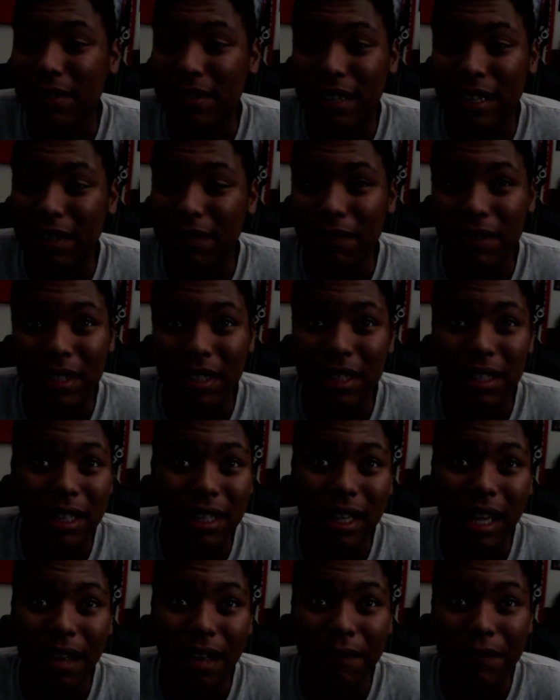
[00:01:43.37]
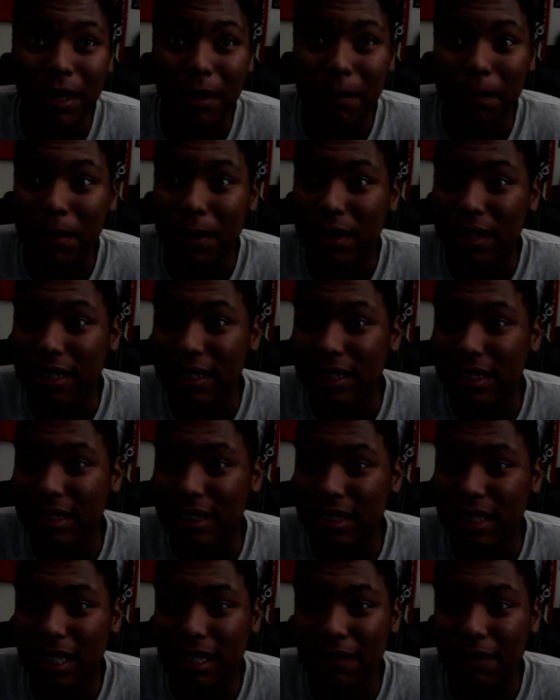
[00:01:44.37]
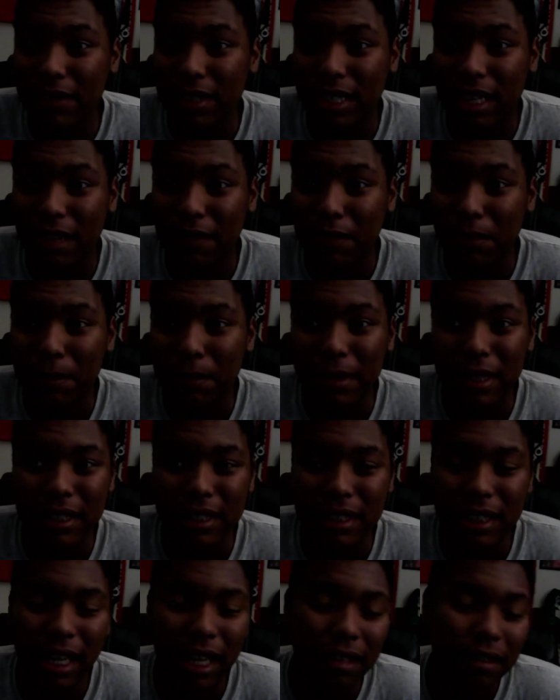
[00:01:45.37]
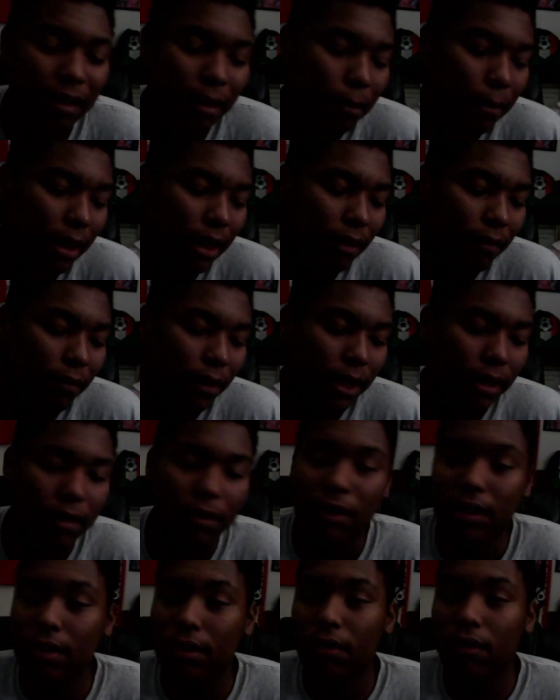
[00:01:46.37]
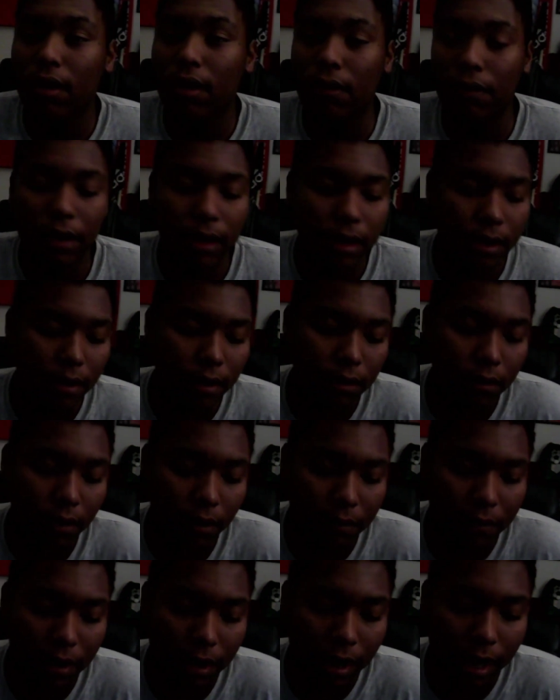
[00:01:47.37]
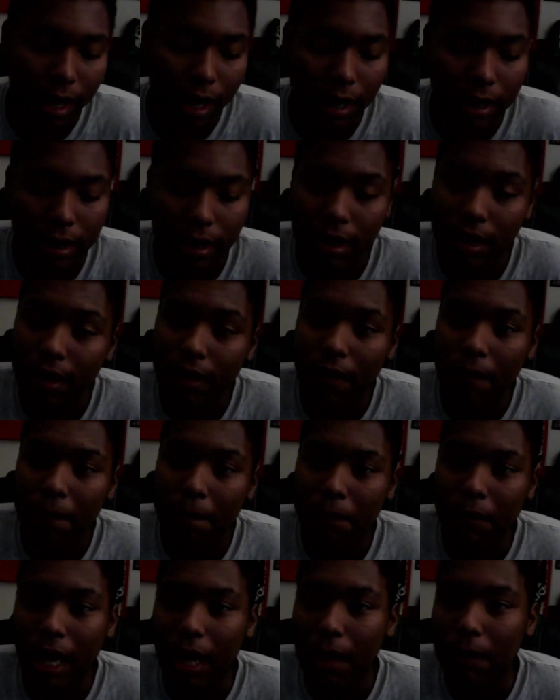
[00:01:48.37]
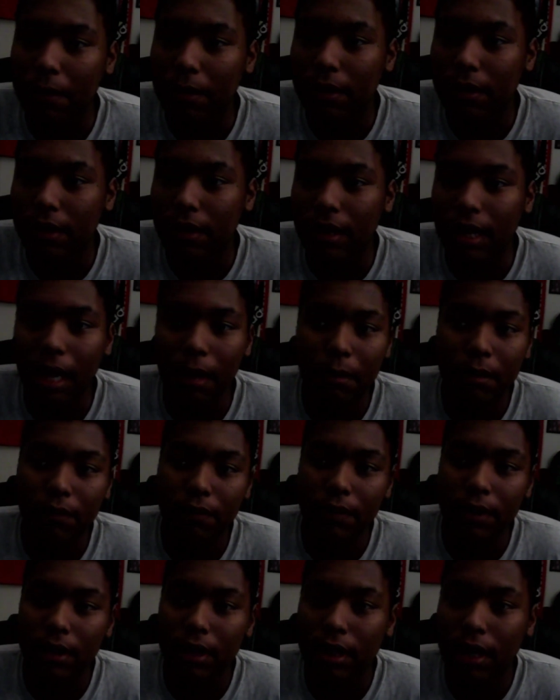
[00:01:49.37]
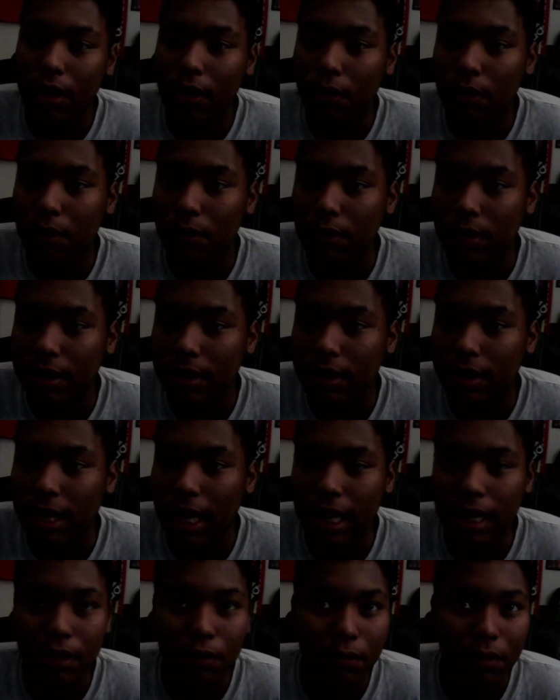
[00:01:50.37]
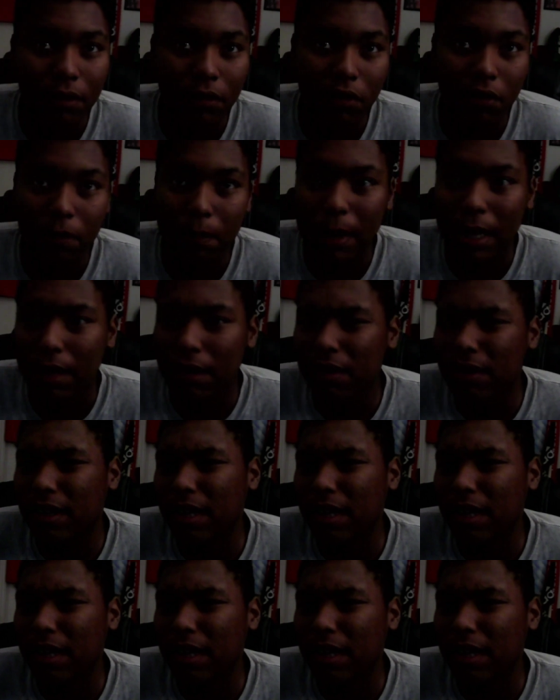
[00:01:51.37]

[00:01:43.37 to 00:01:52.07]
They really didn't have any punch. They didn't really have too many shots. I mean, the Victor Lindelof clearance off the line, that was really their only dangerous spell.